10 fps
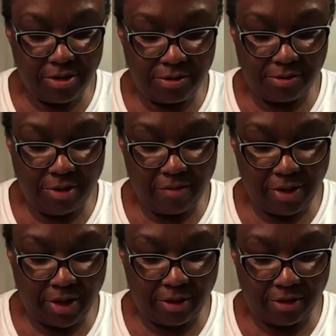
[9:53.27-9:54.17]
You have
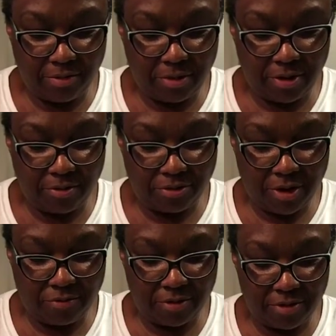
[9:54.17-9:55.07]
like a little bitty
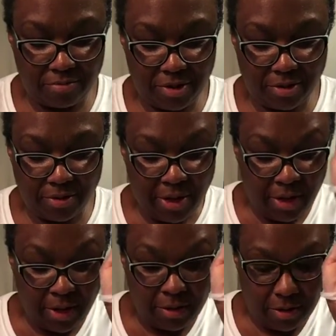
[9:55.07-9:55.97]
truffle in the middle,
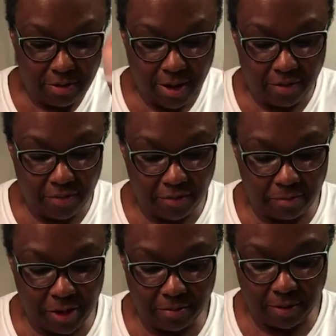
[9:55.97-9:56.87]
and then you have these
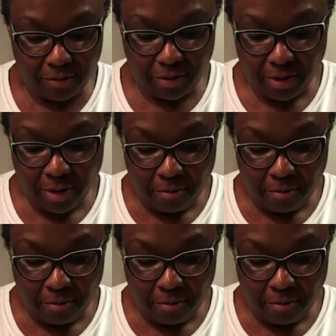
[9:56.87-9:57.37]
big ones.